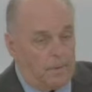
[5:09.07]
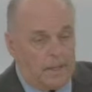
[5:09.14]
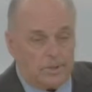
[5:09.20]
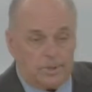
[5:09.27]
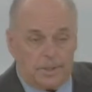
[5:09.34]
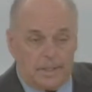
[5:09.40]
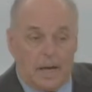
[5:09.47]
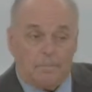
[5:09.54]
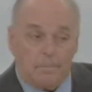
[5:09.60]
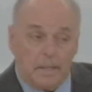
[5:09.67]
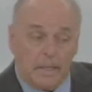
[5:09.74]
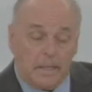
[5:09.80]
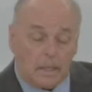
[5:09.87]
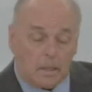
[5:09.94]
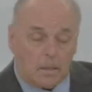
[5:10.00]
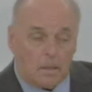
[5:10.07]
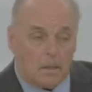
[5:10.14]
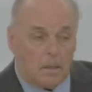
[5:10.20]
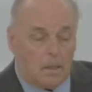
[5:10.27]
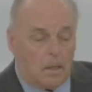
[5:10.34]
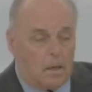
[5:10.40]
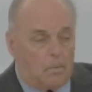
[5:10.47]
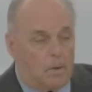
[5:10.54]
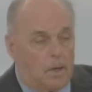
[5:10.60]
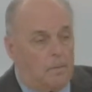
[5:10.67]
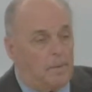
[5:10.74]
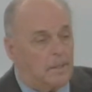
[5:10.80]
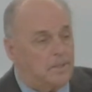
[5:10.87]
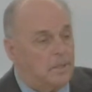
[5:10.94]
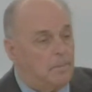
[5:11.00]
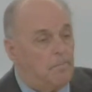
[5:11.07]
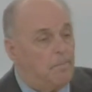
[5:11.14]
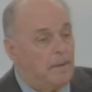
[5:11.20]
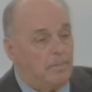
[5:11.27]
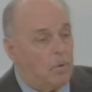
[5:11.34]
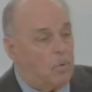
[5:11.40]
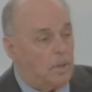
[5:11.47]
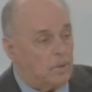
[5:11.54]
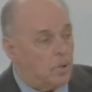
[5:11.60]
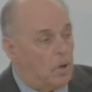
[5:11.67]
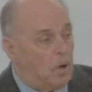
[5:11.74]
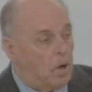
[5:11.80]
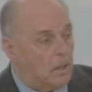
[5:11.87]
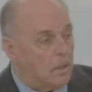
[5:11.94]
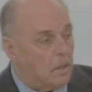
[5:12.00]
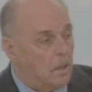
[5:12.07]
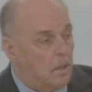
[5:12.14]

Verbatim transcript: That should not be. Well, but see, people weren't taught.